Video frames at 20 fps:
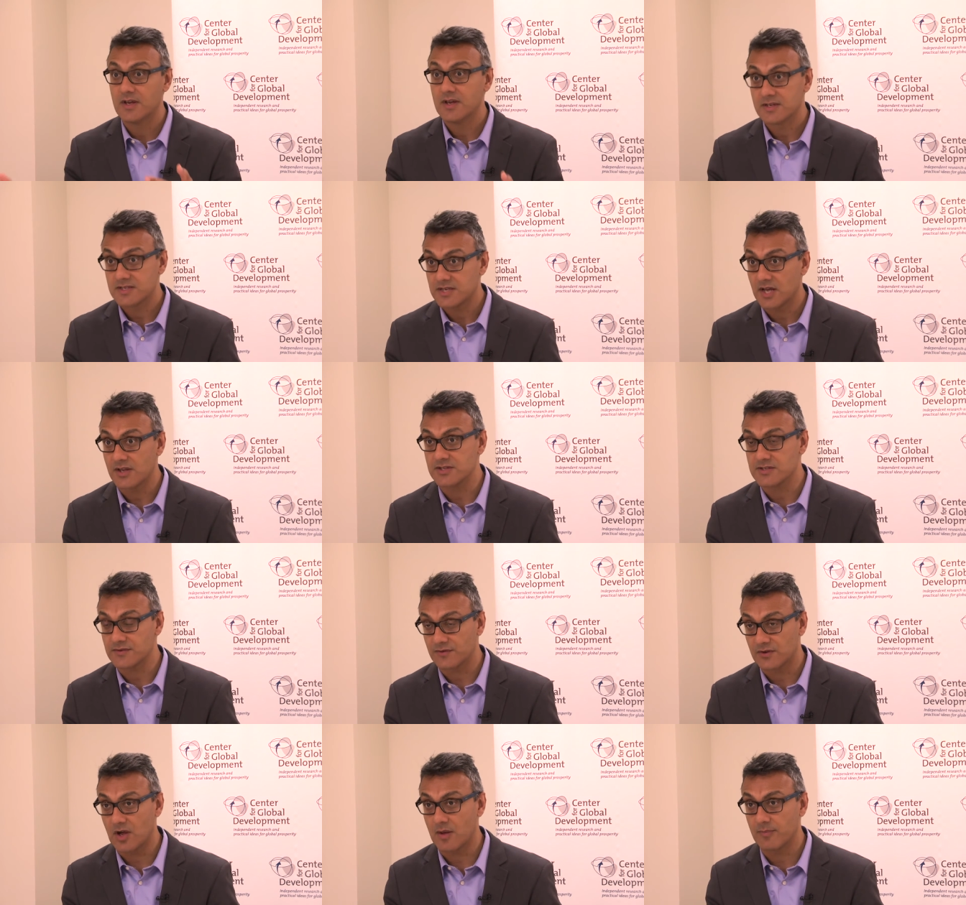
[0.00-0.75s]
tonnes
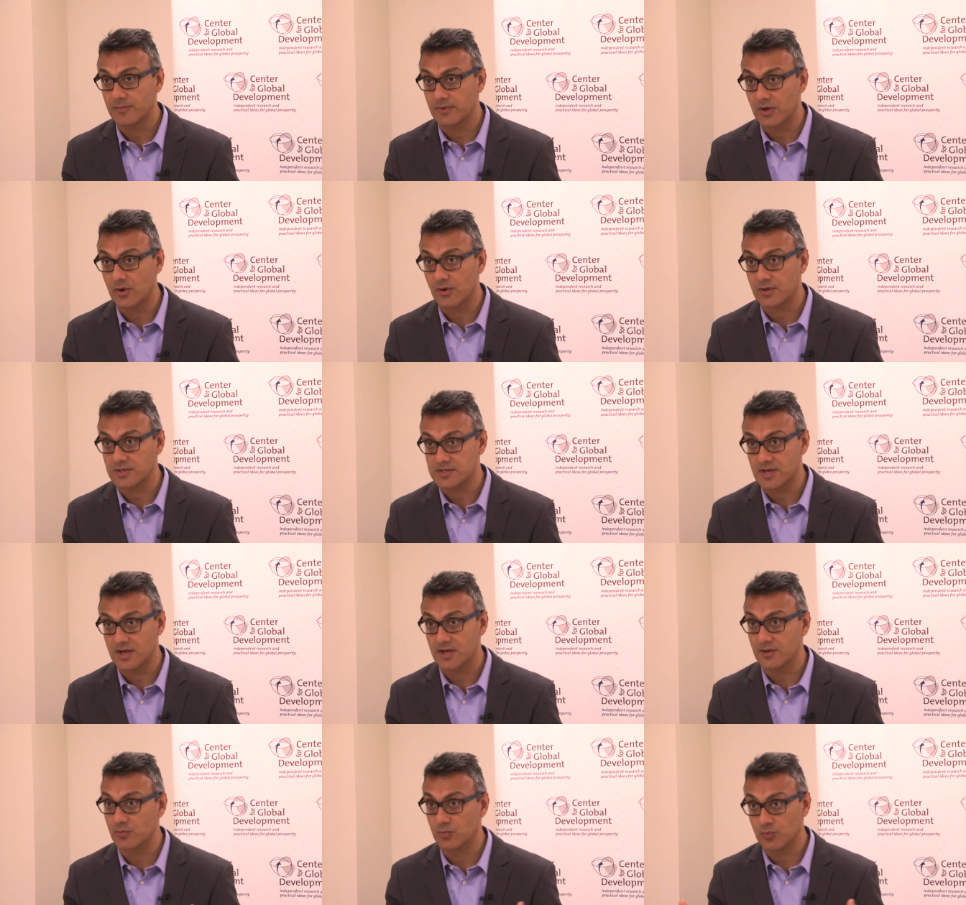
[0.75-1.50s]
of carbon
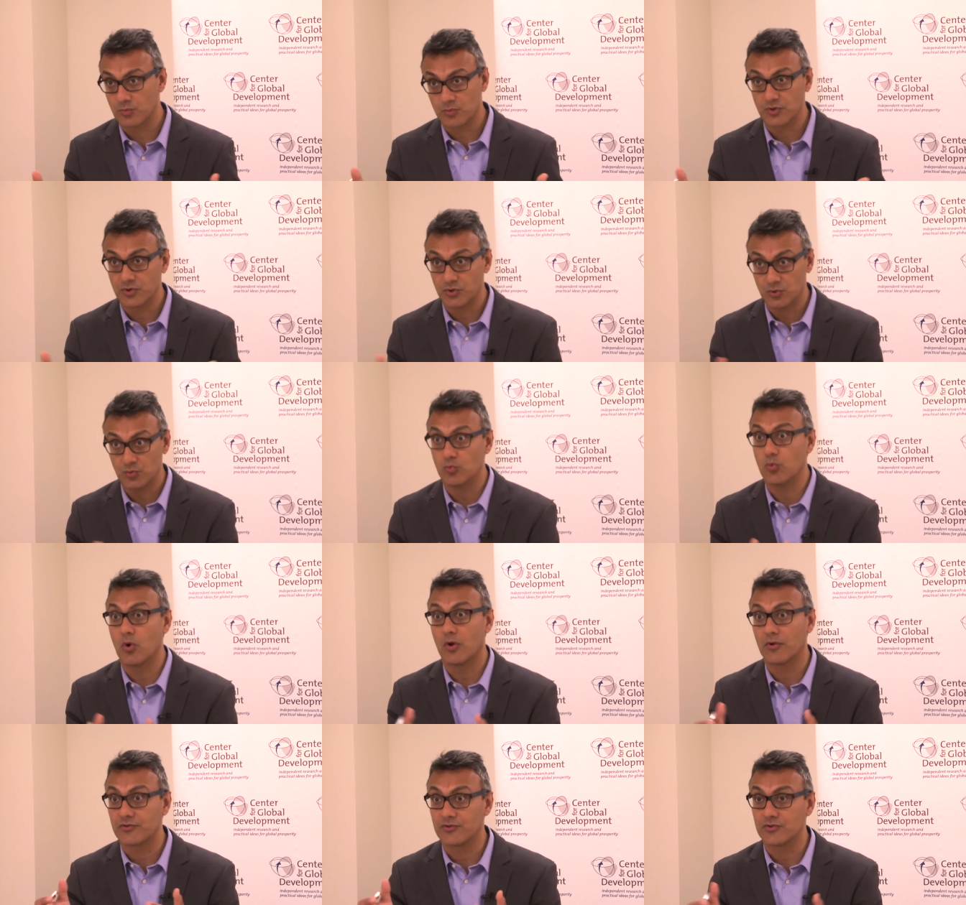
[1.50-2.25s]
dioxide you
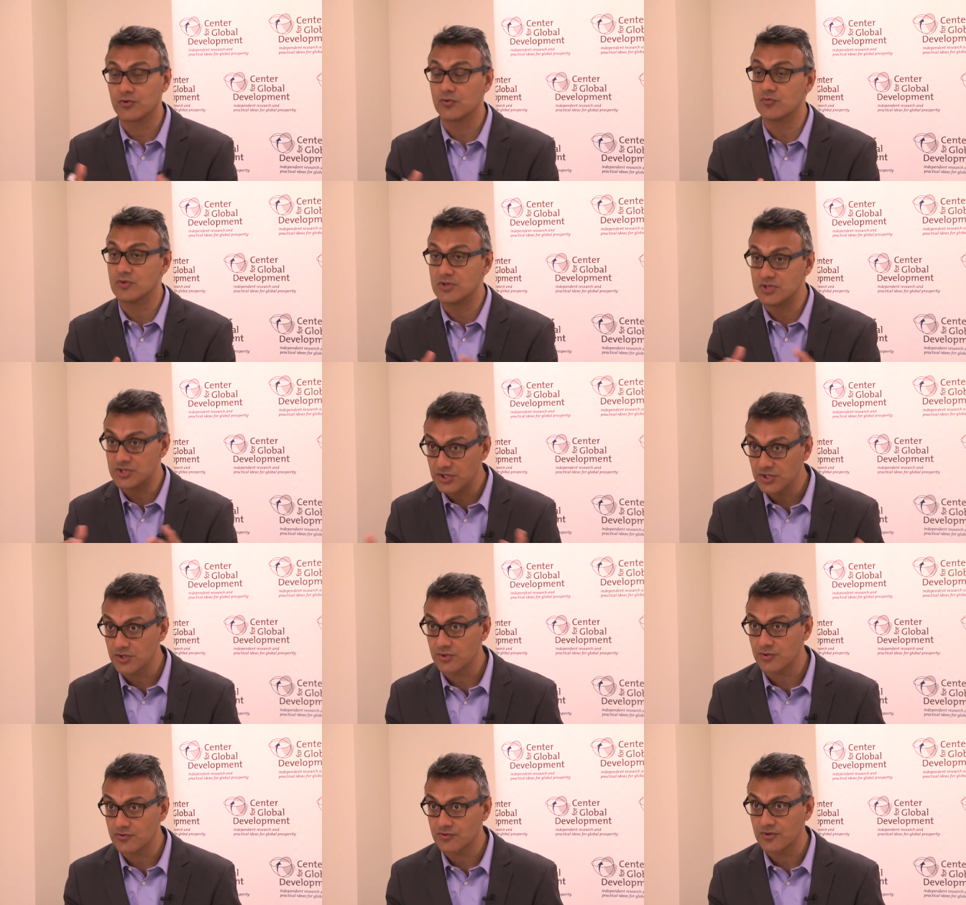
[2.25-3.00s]
want to
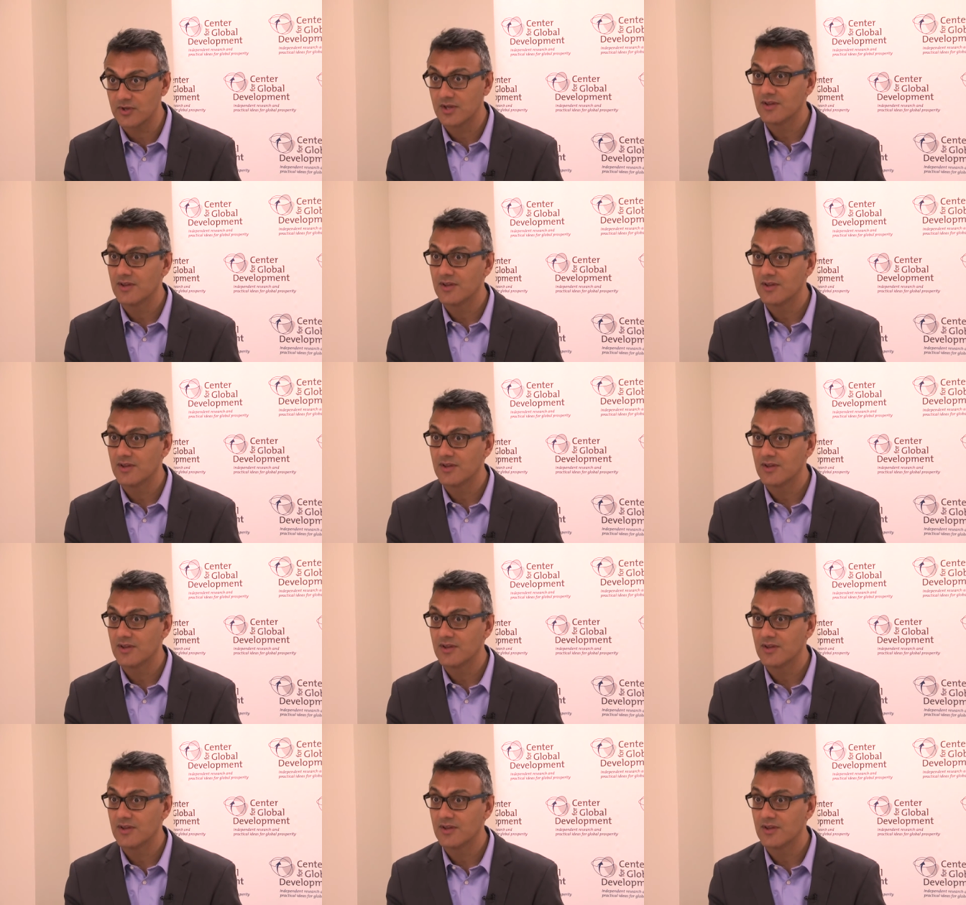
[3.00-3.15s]
reduce,